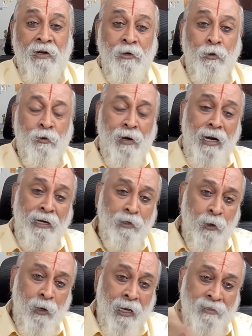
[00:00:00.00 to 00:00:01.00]
When you
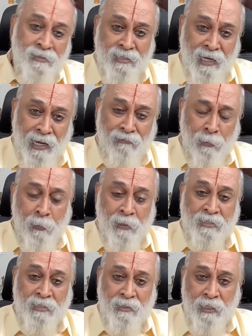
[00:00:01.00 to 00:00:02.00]
try to enslave a
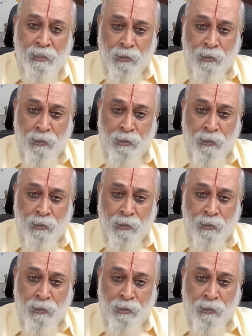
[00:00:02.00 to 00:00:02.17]
person,